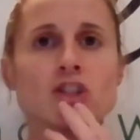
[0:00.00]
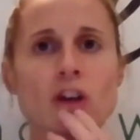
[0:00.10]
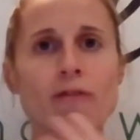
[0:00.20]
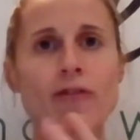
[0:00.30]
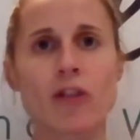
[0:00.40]

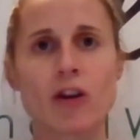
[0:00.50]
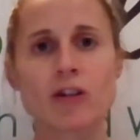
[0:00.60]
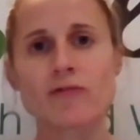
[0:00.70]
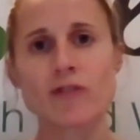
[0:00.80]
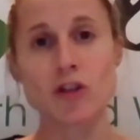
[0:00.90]
For
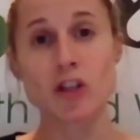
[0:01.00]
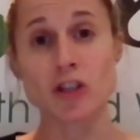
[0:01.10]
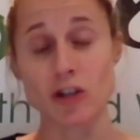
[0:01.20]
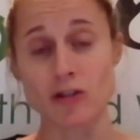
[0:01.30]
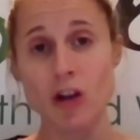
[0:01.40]
those of you that
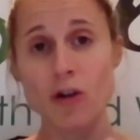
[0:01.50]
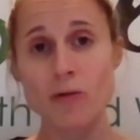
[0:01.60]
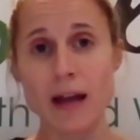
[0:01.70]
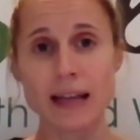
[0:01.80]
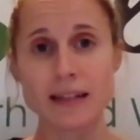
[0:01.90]
don't know,
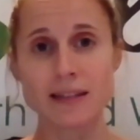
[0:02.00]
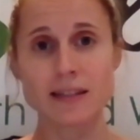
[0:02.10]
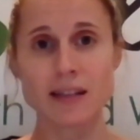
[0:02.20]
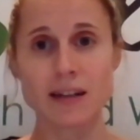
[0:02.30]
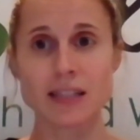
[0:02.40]
an
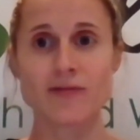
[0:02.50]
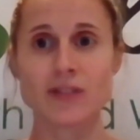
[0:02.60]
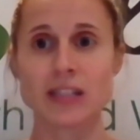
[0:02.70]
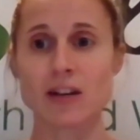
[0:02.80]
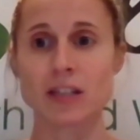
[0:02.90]
exercise
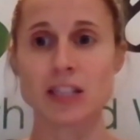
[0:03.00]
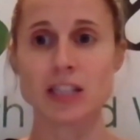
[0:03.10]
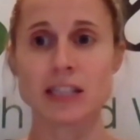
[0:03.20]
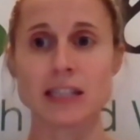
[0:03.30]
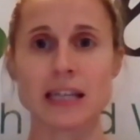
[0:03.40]

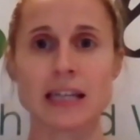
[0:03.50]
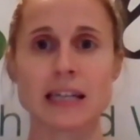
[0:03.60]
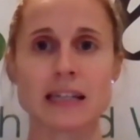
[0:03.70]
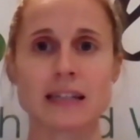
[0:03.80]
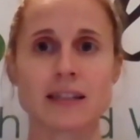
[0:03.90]
physiologist
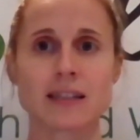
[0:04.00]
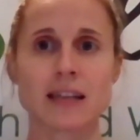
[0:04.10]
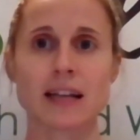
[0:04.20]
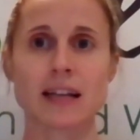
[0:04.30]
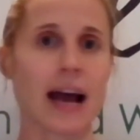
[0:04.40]
is
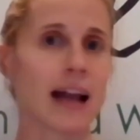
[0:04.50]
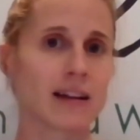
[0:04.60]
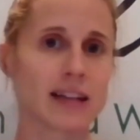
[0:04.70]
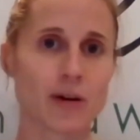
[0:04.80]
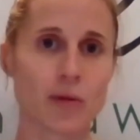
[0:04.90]
an
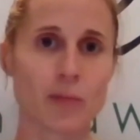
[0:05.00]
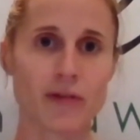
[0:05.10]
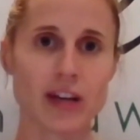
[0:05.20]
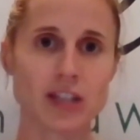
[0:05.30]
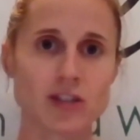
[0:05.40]
allied health
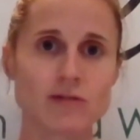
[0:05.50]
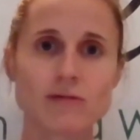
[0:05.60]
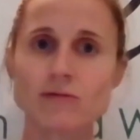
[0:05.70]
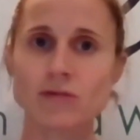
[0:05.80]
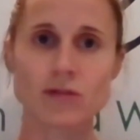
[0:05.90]

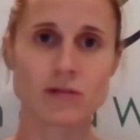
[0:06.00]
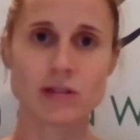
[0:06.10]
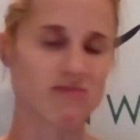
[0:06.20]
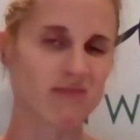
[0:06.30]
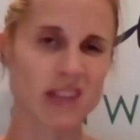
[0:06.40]
professional,
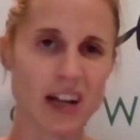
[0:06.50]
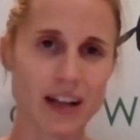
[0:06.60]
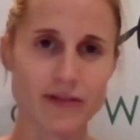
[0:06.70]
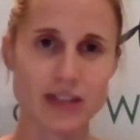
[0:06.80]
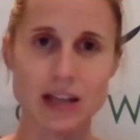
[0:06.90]
like a
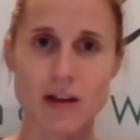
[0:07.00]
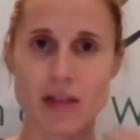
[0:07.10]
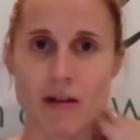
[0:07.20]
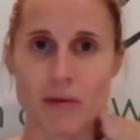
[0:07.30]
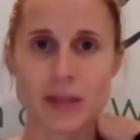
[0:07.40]

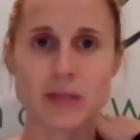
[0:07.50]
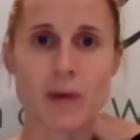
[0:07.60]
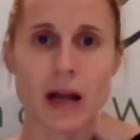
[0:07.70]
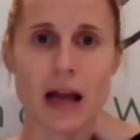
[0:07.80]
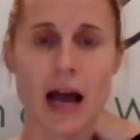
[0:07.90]
physiotherapist,
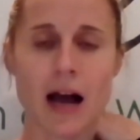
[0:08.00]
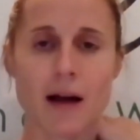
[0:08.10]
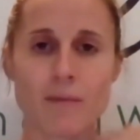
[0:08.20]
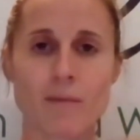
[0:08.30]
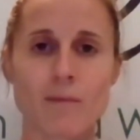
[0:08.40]
but
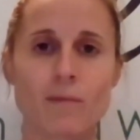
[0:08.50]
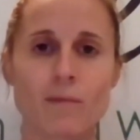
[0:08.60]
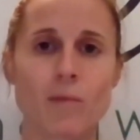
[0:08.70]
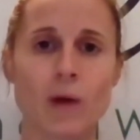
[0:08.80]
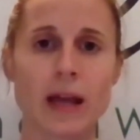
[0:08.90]

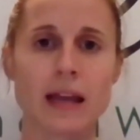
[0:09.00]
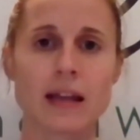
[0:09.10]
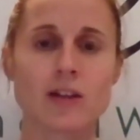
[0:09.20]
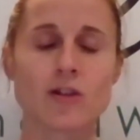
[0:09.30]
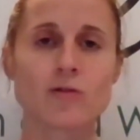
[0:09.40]
we
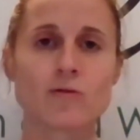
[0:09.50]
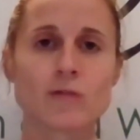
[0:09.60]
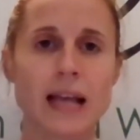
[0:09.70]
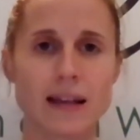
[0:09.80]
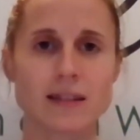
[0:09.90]
use
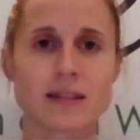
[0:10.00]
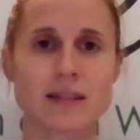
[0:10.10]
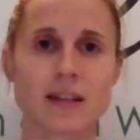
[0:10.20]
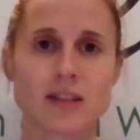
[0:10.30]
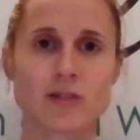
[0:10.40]

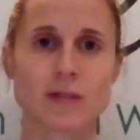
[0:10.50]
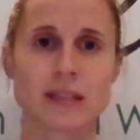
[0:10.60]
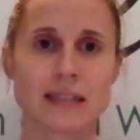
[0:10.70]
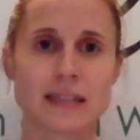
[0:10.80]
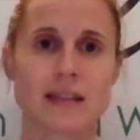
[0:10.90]
exercise to
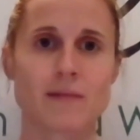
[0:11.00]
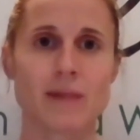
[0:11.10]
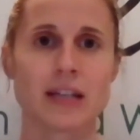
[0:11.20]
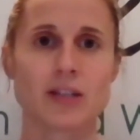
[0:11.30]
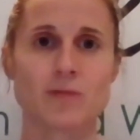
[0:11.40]
assist in the
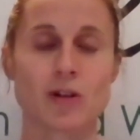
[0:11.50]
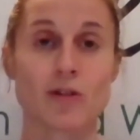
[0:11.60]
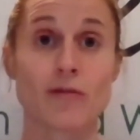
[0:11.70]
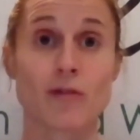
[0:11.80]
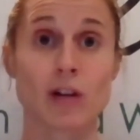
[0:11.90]
management
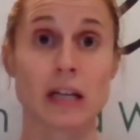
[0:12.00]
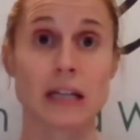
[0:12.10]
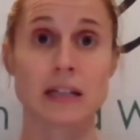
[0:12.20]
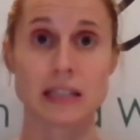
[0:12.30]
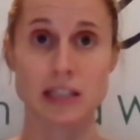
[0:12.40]
of chronic
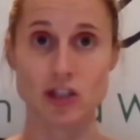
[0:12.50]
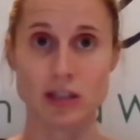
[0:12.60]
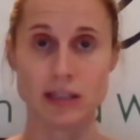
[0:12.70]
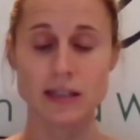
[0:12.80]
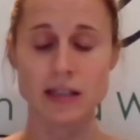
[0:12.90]

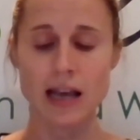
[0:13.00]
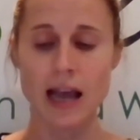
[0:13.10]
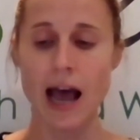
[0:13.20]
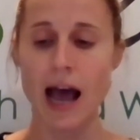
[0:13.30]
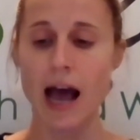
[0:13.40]
conditions.
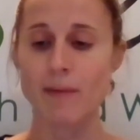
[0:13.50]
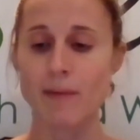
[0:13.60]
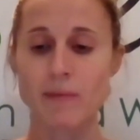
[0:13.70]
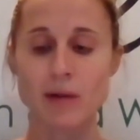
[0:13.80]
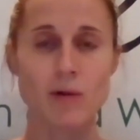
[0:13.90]

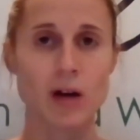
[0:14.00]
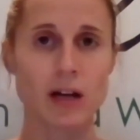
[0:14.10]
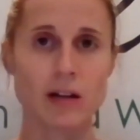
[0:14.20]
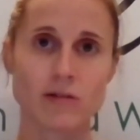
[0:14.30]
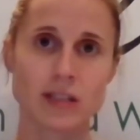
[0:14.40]
And we work
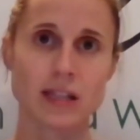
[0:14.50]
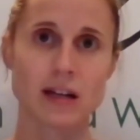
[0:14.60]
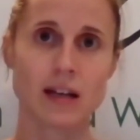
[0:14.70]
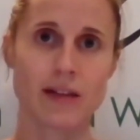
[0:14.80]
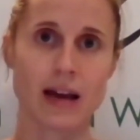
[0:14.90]

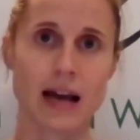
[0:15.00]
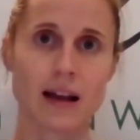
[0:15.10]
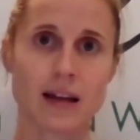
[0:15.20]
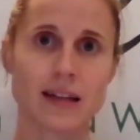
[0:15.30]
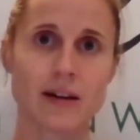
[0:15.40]
alongside other
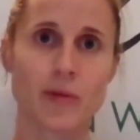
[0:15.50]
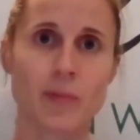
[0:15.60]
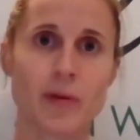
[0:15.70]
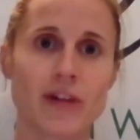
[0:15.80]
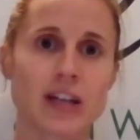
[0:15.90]
allied health
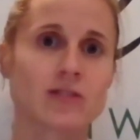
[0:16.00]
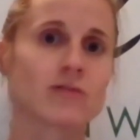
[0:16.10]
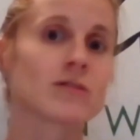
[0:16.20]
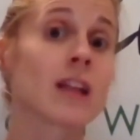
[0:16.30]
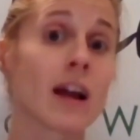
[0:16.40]

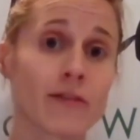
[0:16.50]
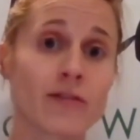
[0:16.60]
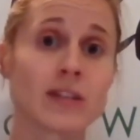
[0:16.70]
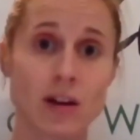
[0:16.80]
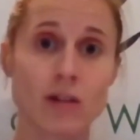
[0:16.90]
professionals like
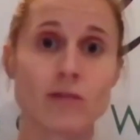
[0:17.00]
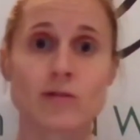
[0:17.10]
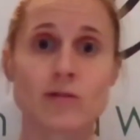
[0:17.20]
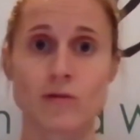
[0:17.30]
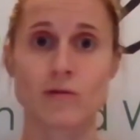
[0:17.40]
physios
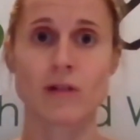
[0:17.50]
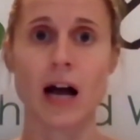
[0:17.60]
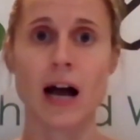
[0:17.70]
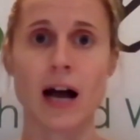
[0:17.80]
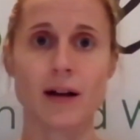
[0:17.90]
or
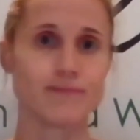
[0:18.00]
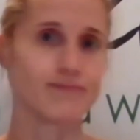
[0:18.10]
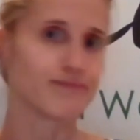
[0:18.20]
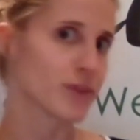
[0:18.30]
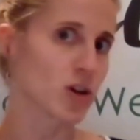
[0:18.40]

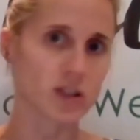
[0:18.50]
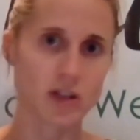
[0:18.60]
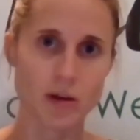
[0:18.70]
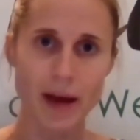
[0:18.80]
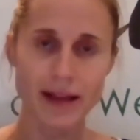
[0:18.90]

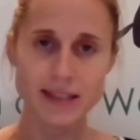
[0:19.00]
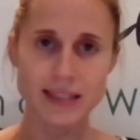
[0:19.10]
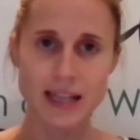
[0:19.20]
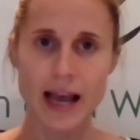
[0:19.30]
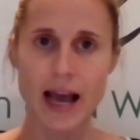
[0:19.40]
osteopaths
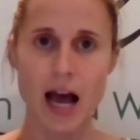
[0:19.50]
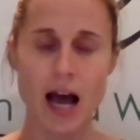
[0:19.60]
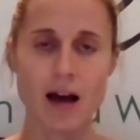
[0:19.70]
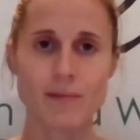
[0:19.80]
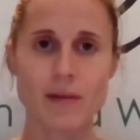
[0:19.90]

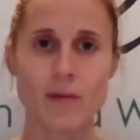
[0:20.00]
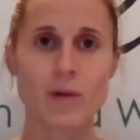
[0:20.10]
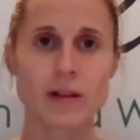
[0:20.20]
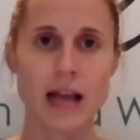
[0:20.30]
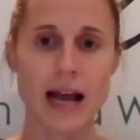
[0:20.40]
and
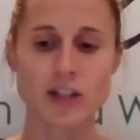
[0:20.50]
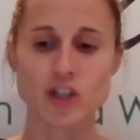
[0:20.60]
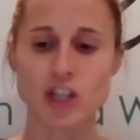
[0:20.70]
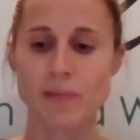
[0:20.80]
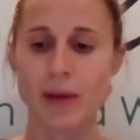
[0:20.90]

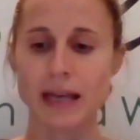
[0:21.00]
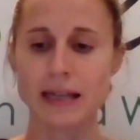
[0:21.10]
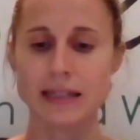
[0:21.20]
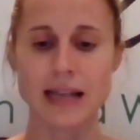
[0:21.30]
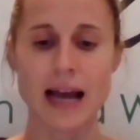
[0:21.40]

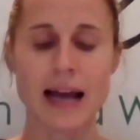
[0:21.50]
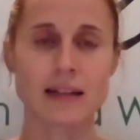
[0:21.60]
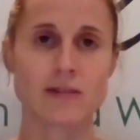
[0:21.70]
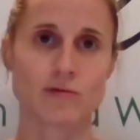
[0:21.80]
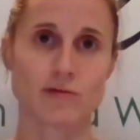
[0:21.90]
GPs
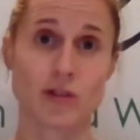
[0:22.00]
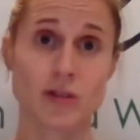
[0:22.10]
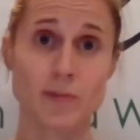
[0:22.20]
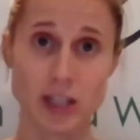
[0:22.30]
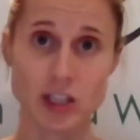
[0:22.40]
and also
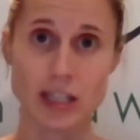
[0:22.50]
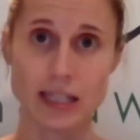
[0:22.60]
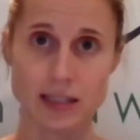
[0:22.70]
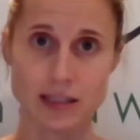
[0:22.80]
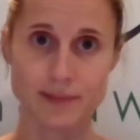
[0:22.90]

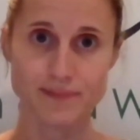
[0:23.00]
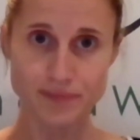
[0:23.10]
specialists.